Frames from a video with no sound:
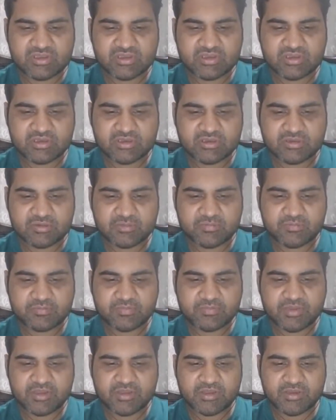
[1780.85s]

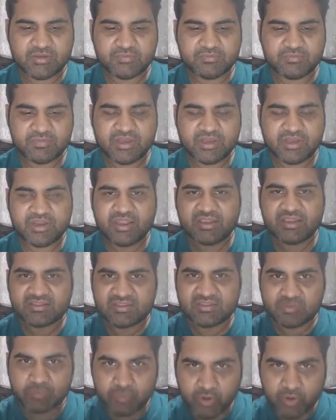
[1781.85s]
The
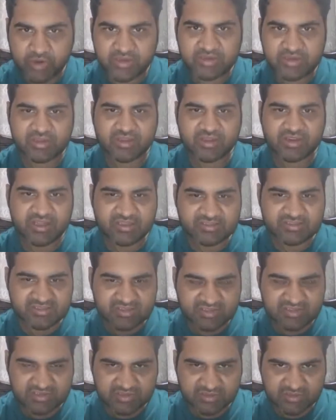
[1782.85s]
next point, the
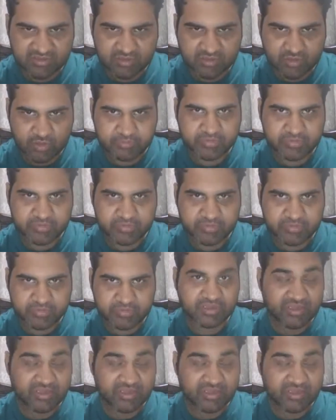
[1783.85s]
next topic,